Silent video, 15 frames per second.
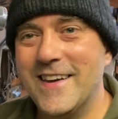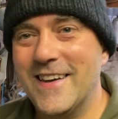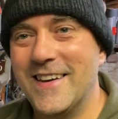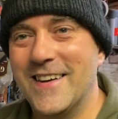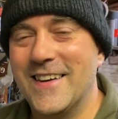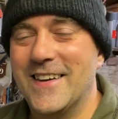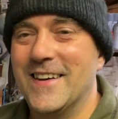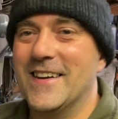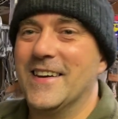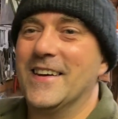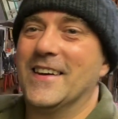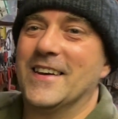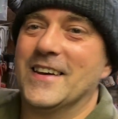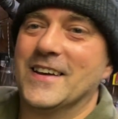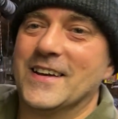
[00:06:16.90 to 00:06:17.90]
a
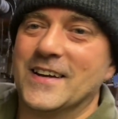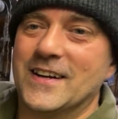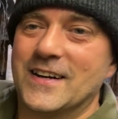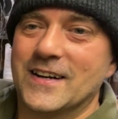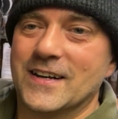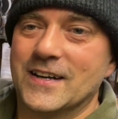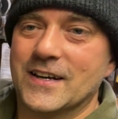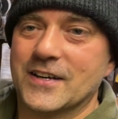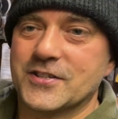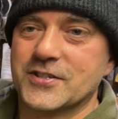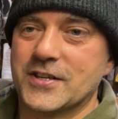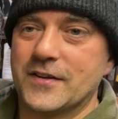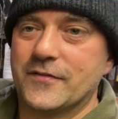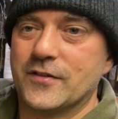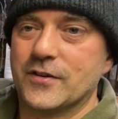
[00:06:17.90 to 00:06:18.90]

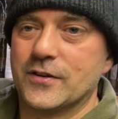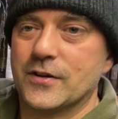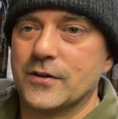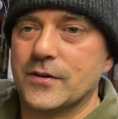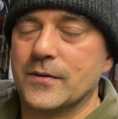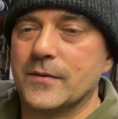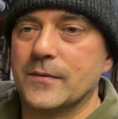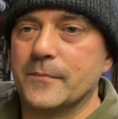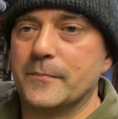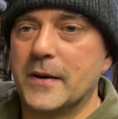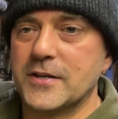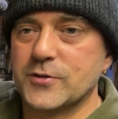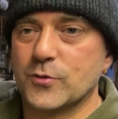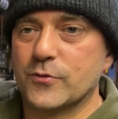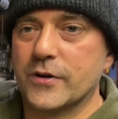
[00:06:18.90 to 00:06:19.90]
stiffer
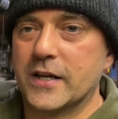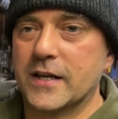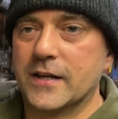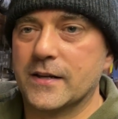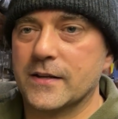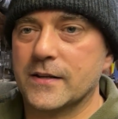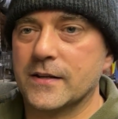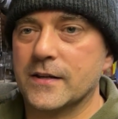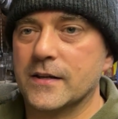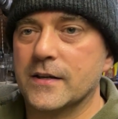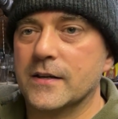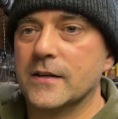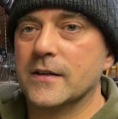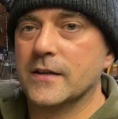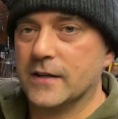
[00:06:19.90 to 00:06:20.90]
bezel ring
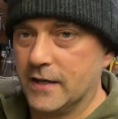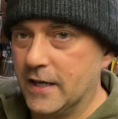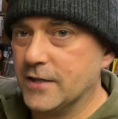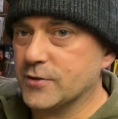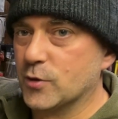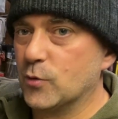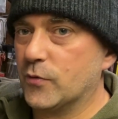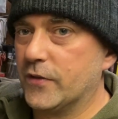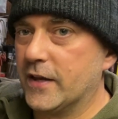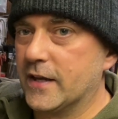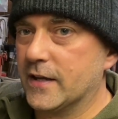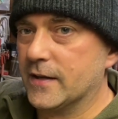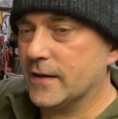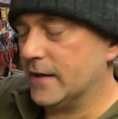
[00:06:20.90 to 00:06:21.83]
is a good thing.